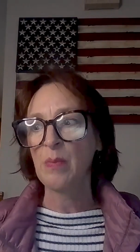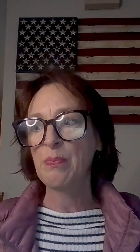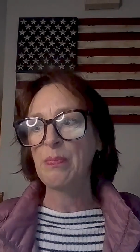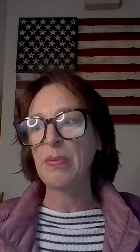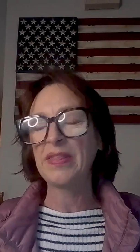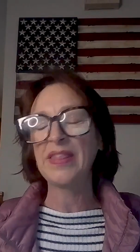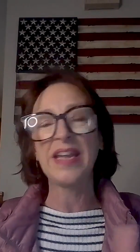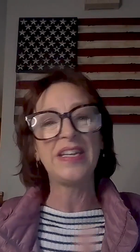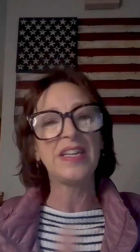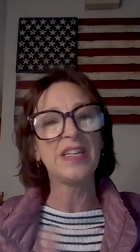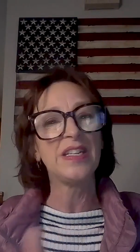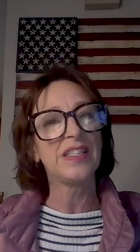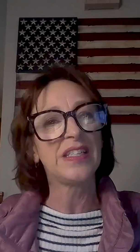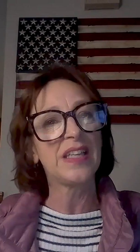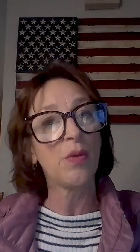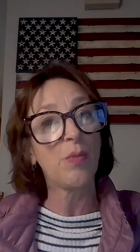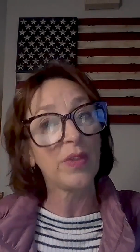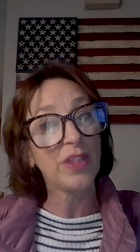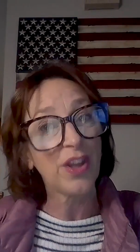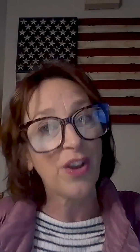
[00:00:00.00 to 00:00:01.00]
But they didn't
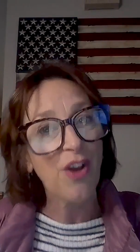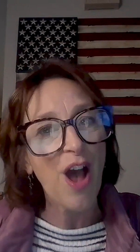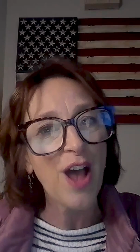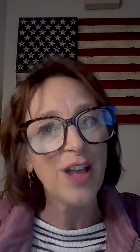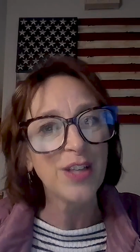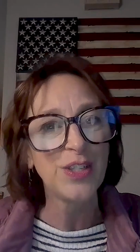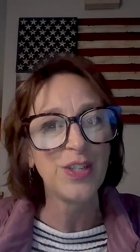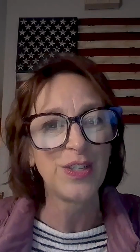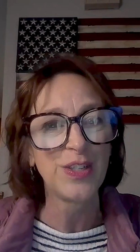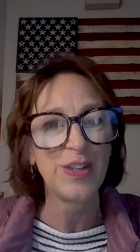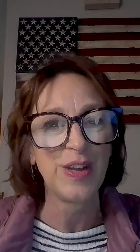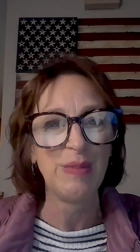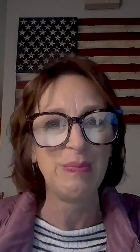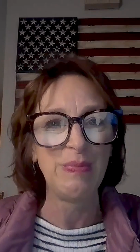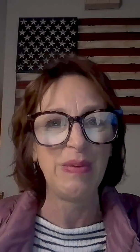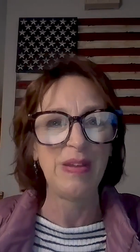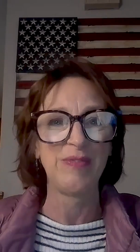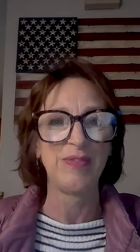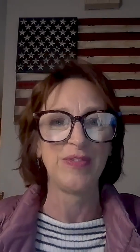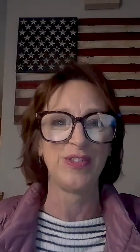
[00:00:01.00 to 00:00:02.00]
say what the cost is going to
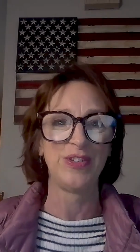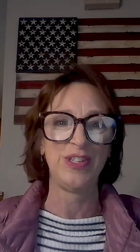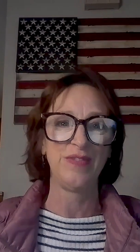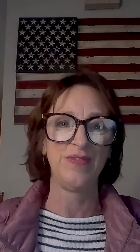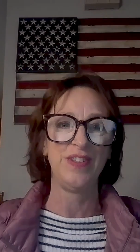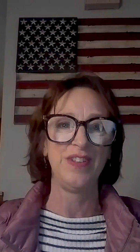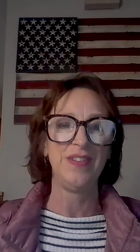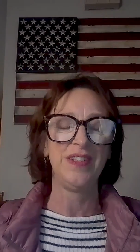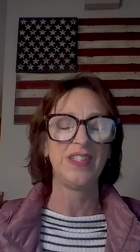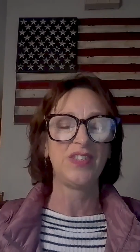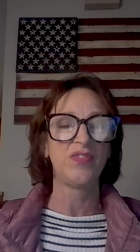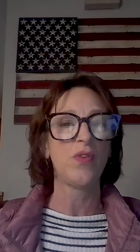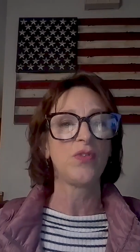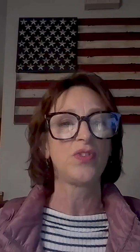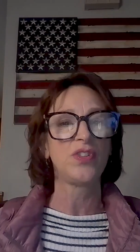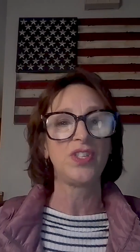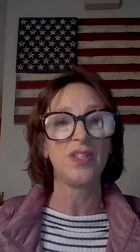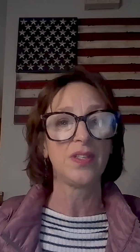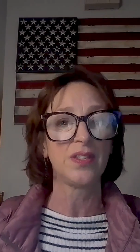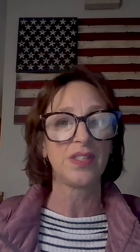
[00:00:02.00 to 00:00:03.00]
be for shifting these
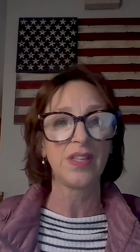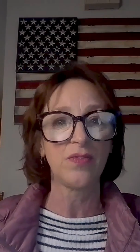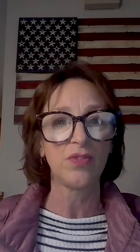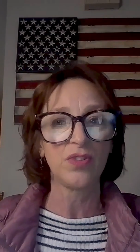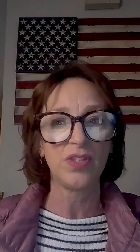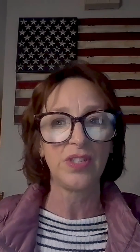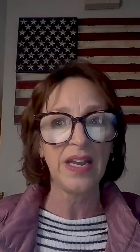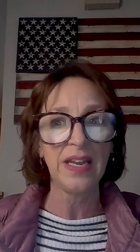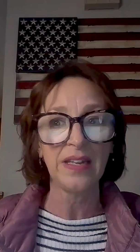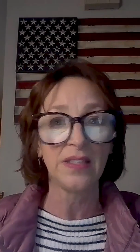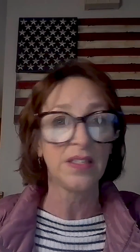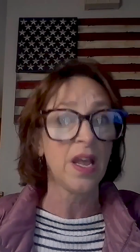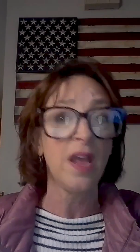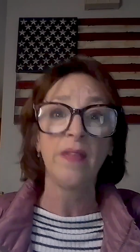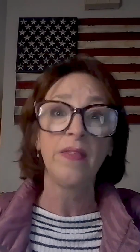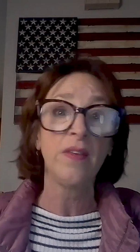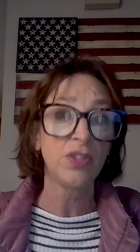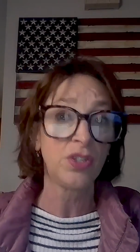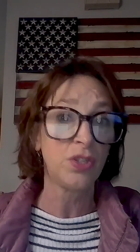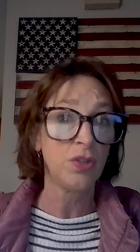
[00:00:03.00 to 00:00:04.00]
folks to those other settings.
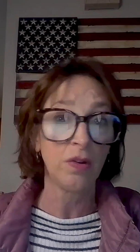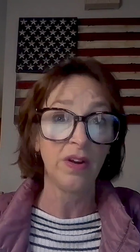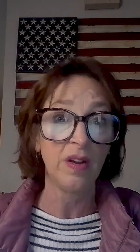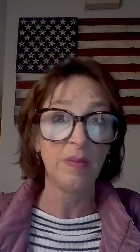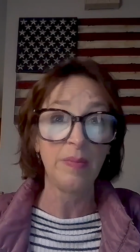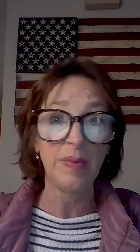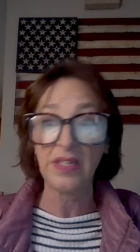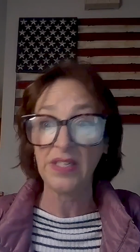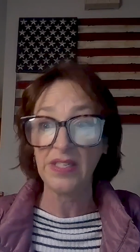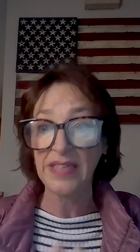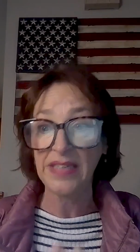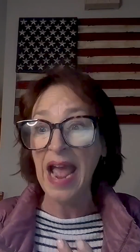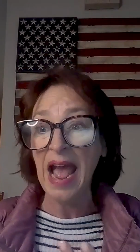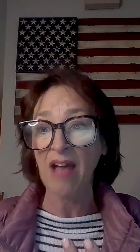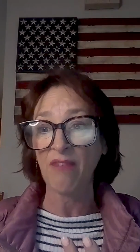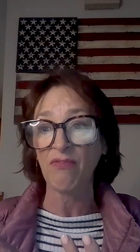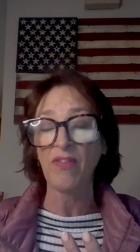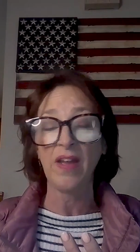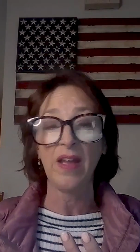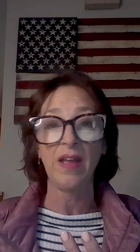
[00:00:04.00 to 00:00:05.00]
There's still going to be
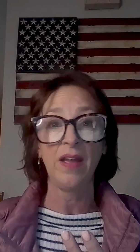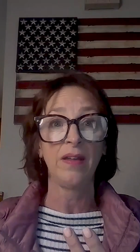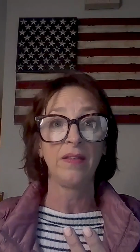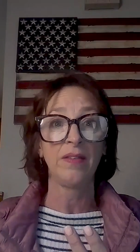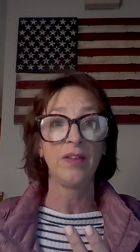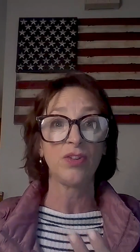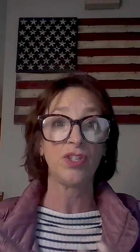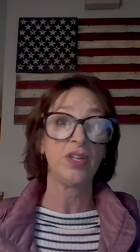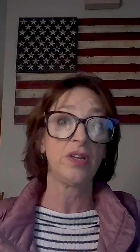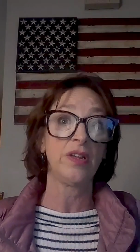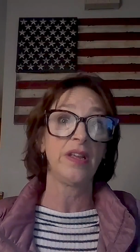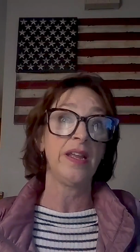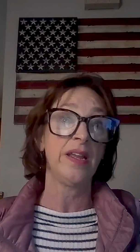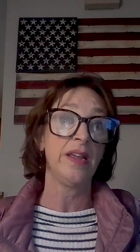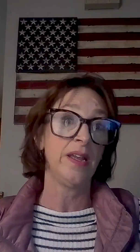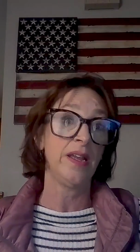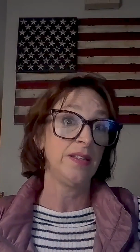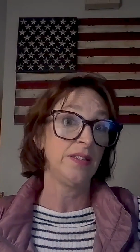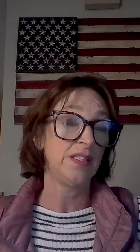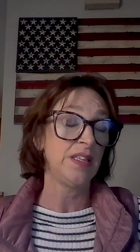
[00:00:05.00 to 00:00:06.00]
staff. There's still,
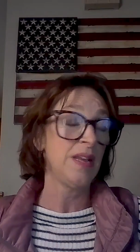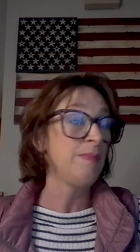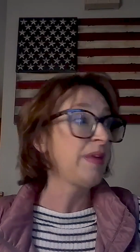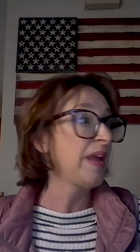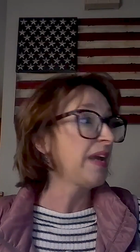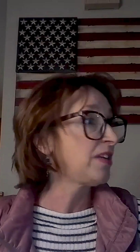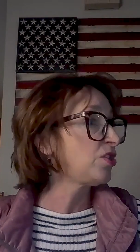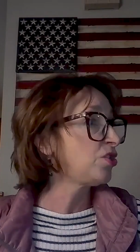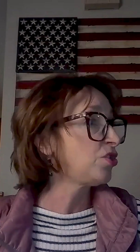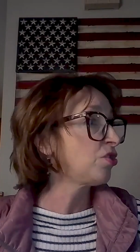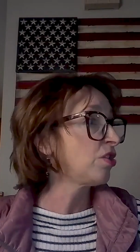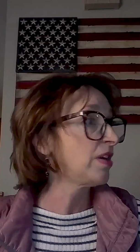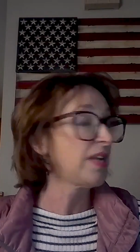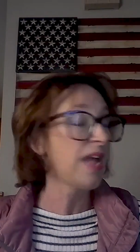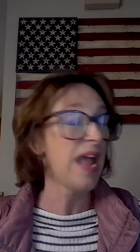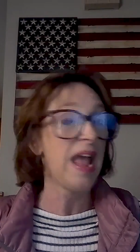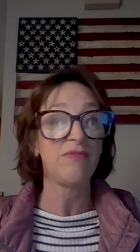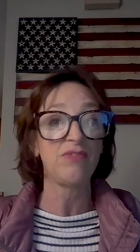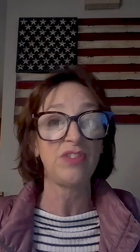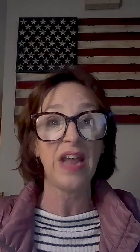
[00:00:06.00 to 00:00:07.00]
in some cases, you're
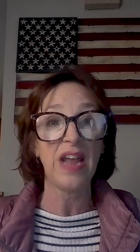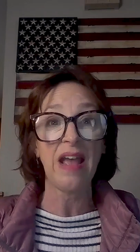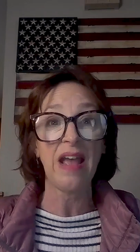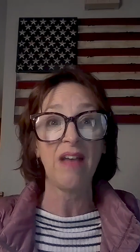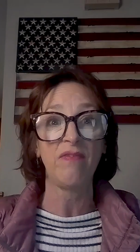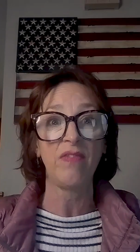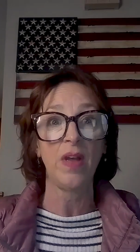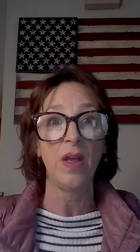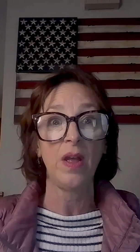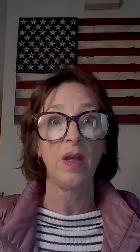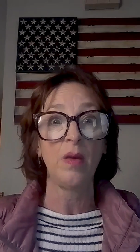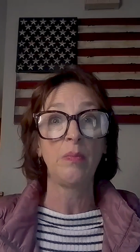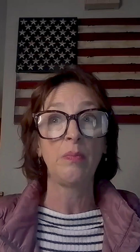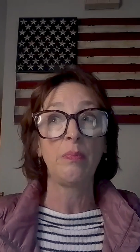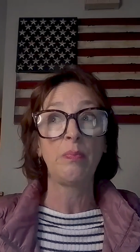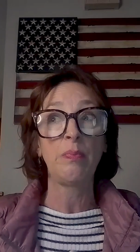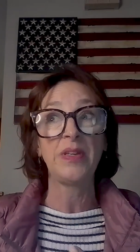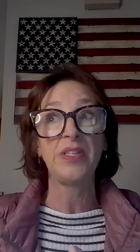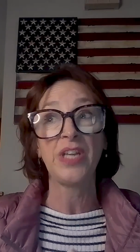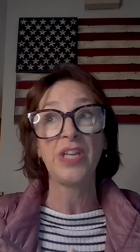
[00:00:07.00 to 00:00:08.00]
going to have
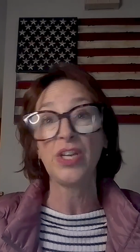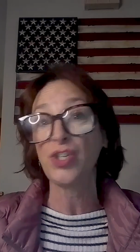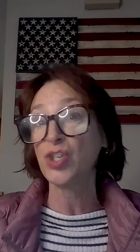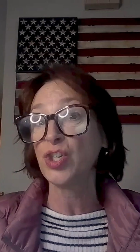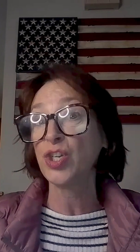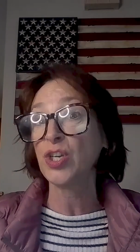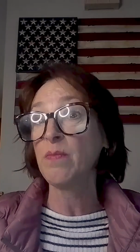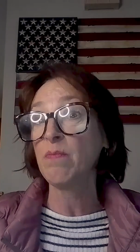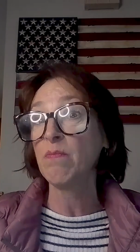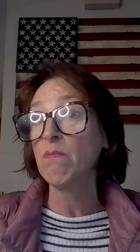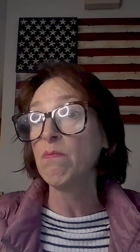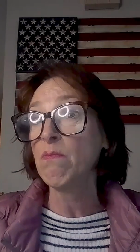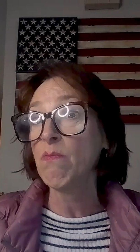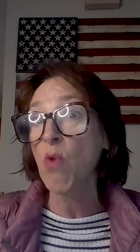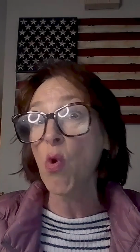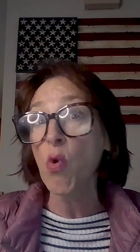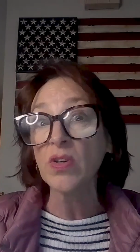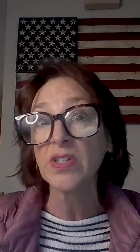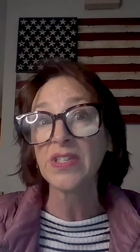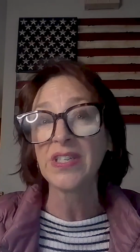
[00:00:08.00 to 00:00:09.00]
potentially
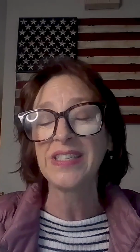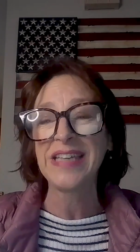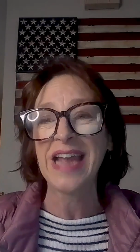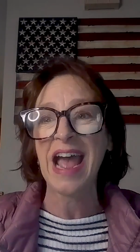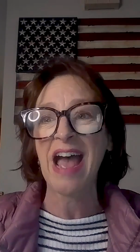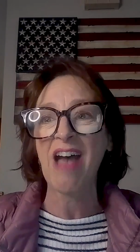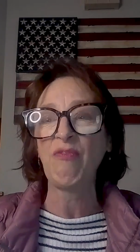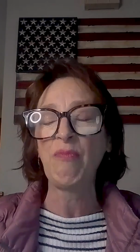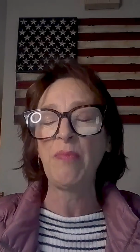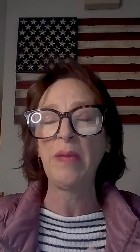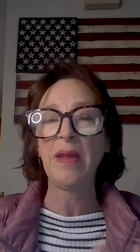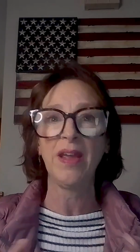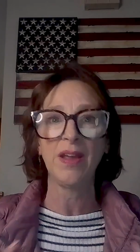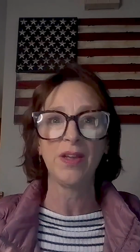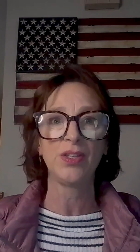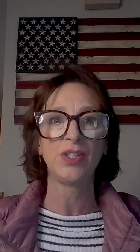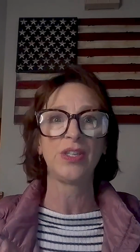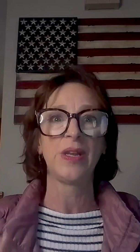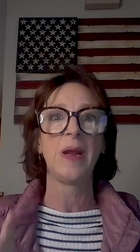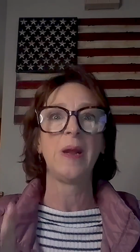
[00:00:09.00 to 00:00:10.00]
more staff because